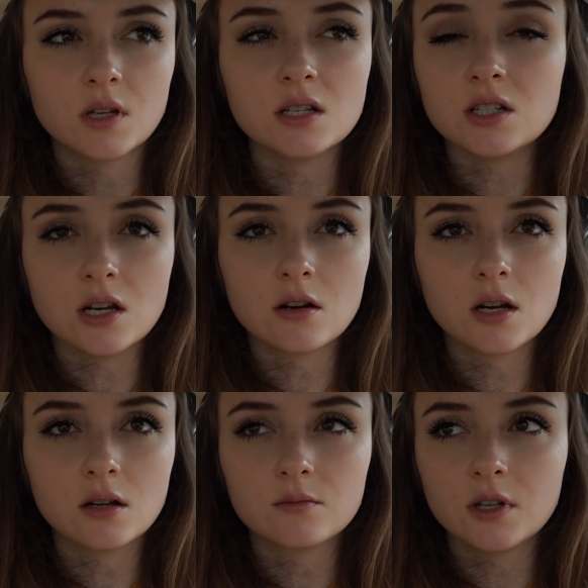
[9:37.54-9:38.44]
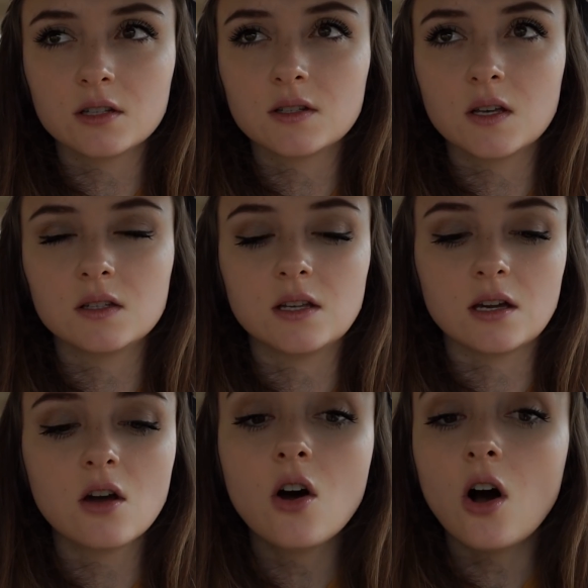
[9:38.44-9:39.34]
engineering places,
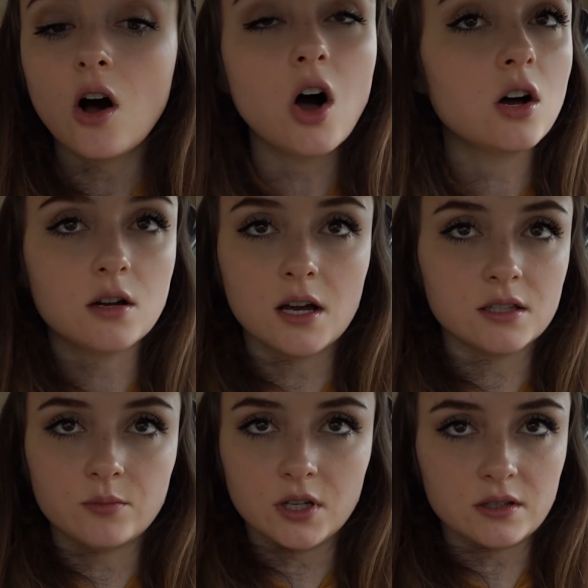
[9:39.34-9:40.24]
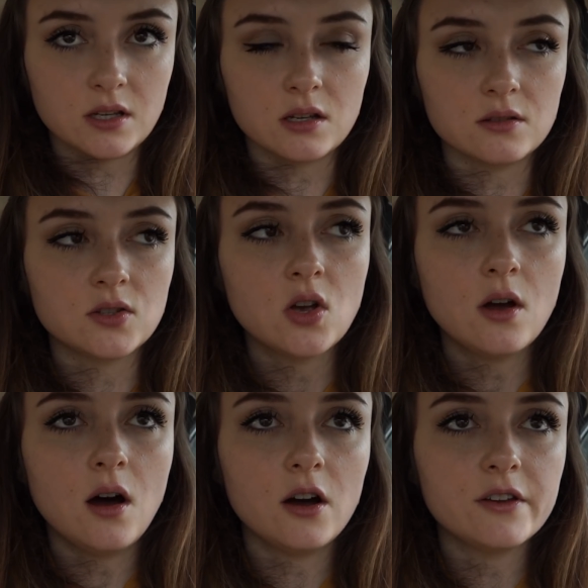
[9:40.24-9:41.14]
like all kinds of places.
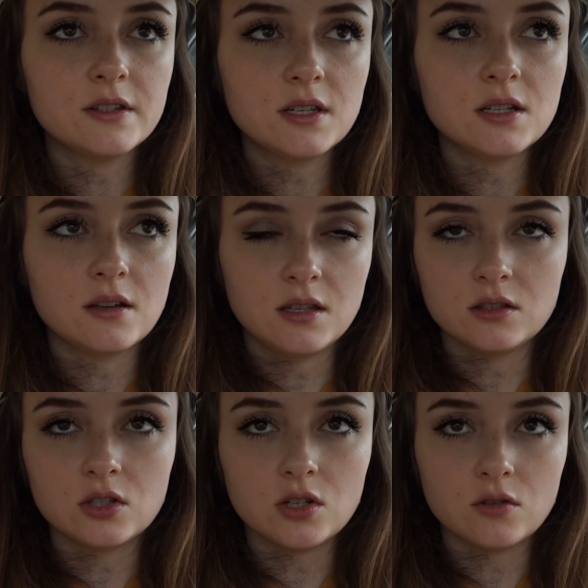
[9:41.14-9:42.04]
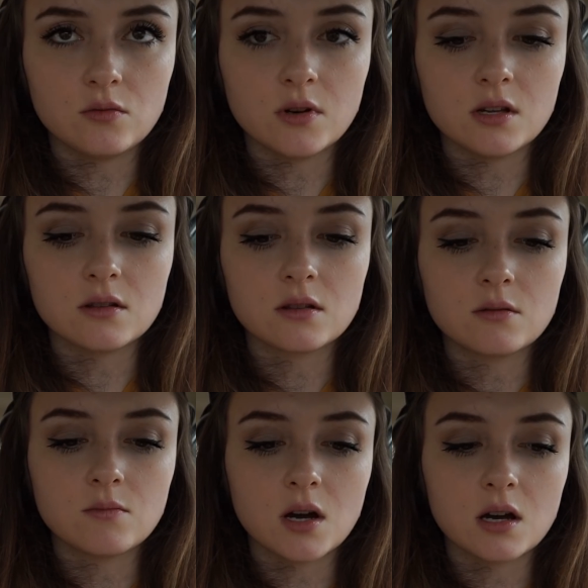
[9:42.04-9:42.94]
Obviously nothing to do
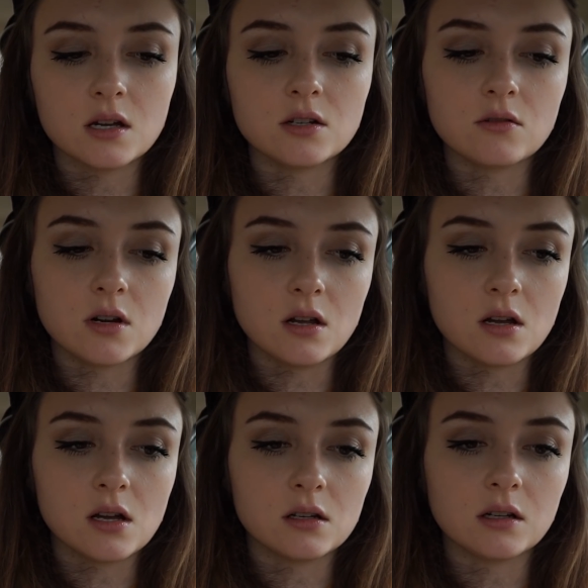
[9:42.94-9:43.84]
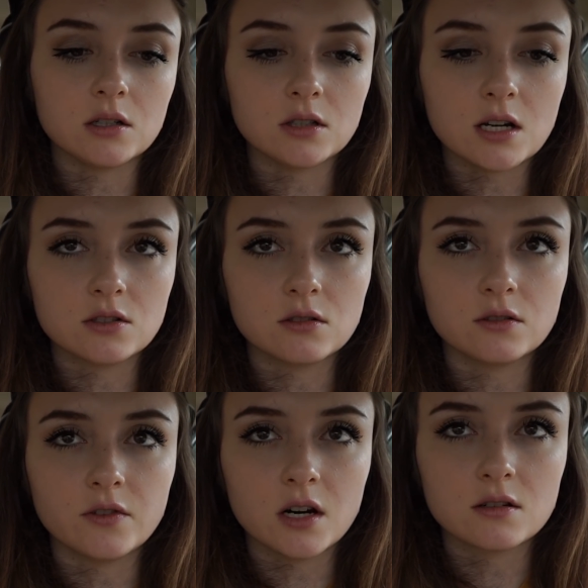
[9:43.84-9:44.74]
with my degree in
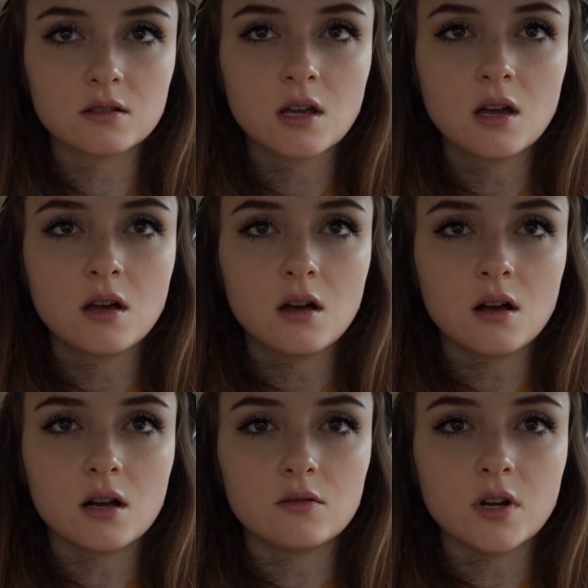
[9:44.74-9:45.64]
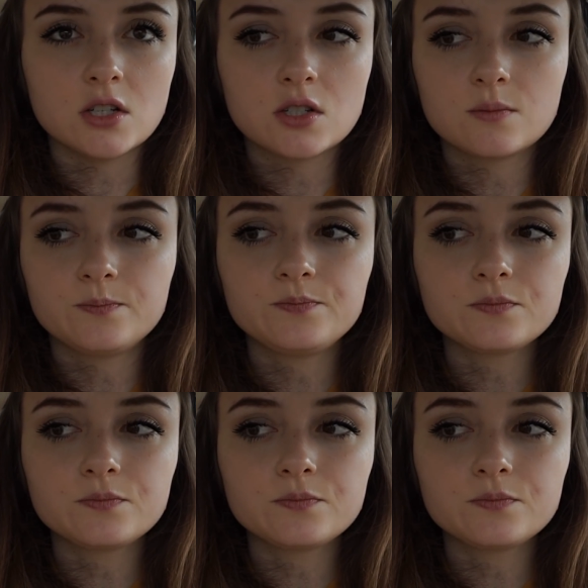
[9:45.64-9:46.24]
international affairs, which